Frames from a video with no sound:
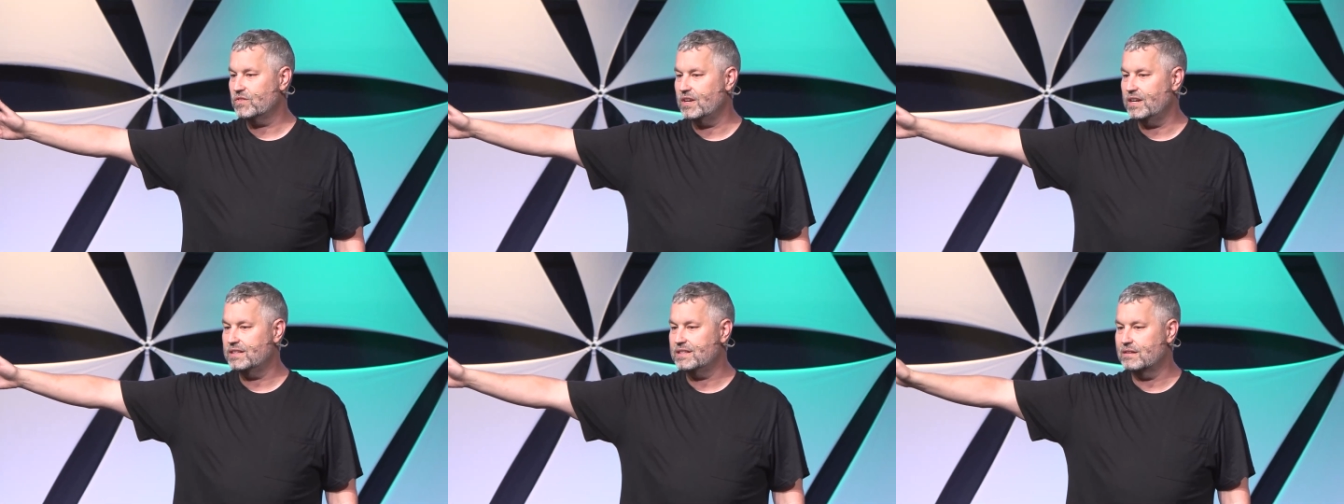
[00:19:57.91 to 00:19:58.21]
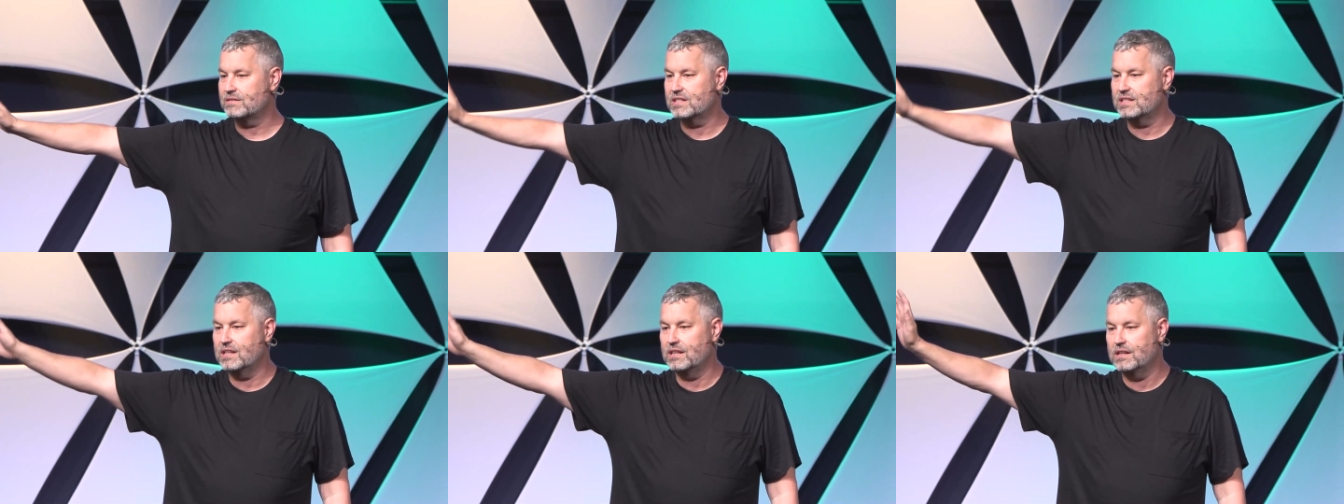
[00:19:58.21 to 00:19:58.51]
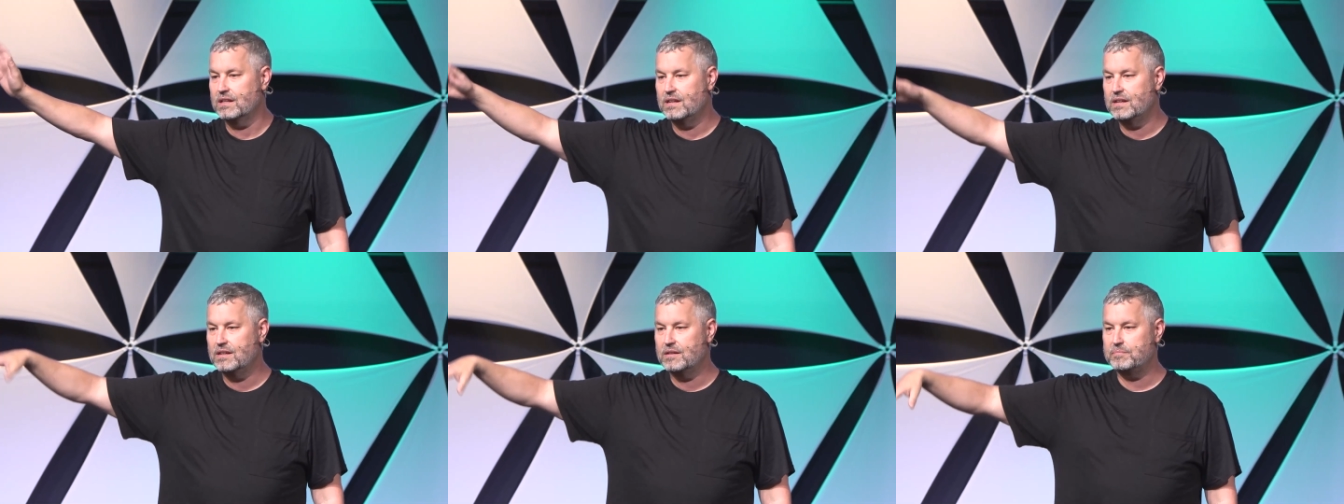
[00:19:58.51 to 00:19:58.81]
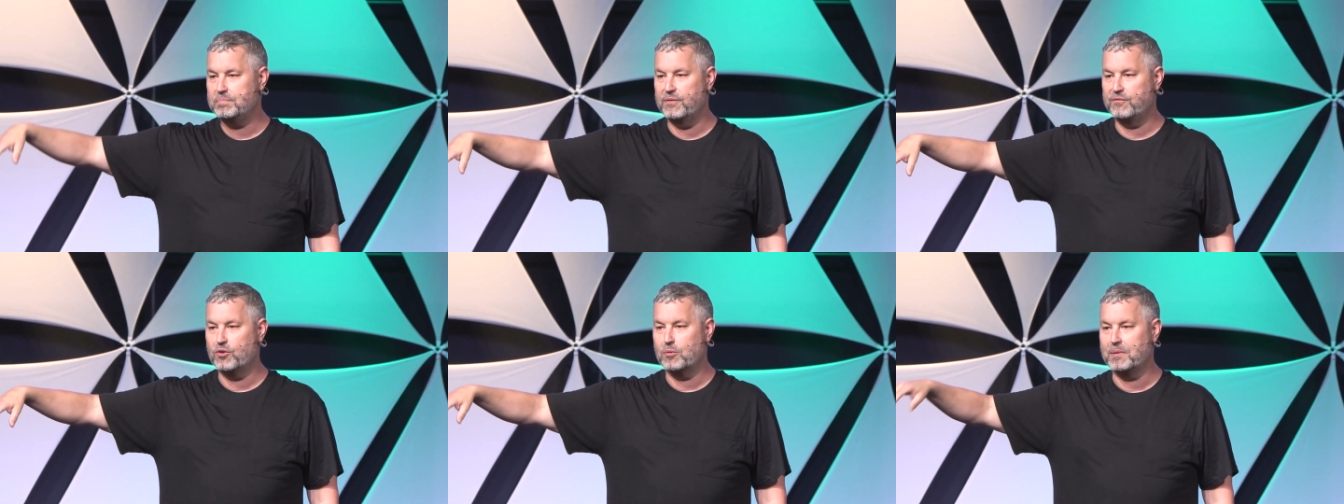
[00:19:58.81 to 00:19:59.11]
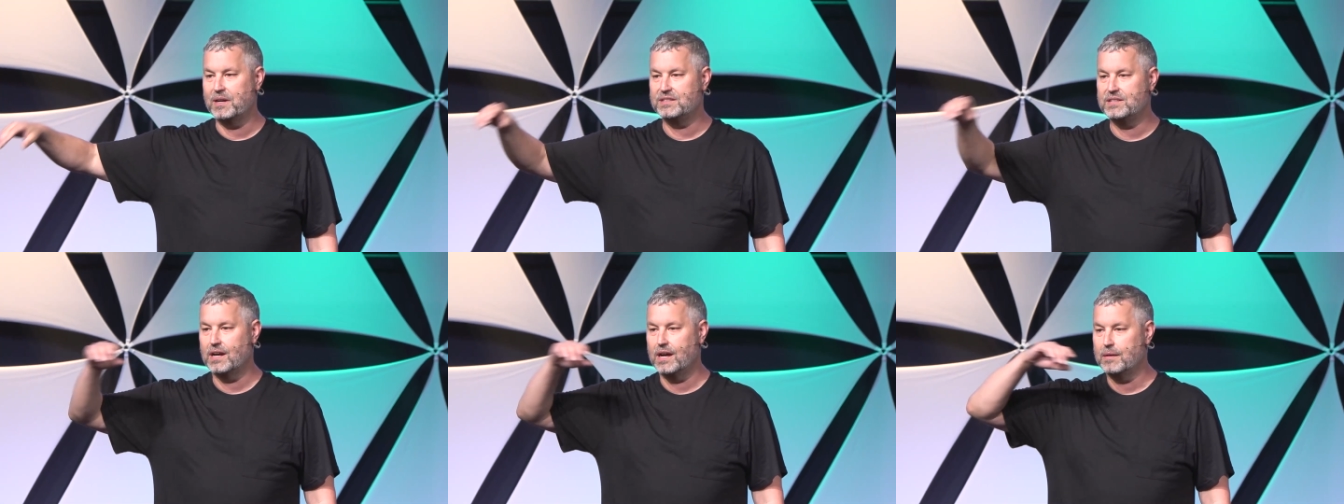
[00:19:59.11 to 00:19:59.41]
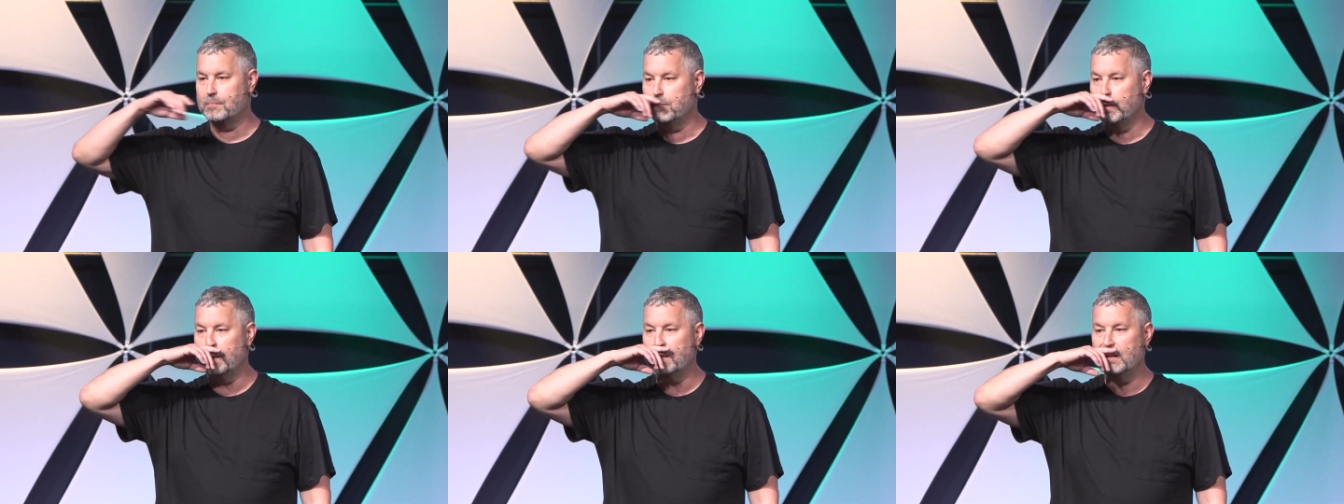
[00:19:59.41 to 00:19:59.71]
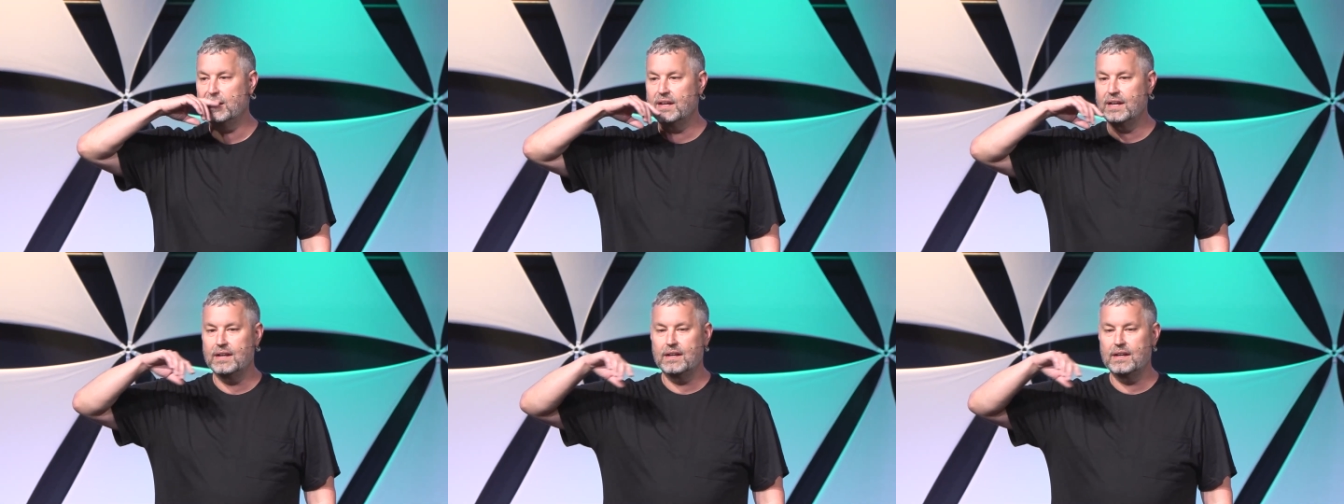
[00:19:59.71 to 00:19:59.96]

Right? That was a little before my time, but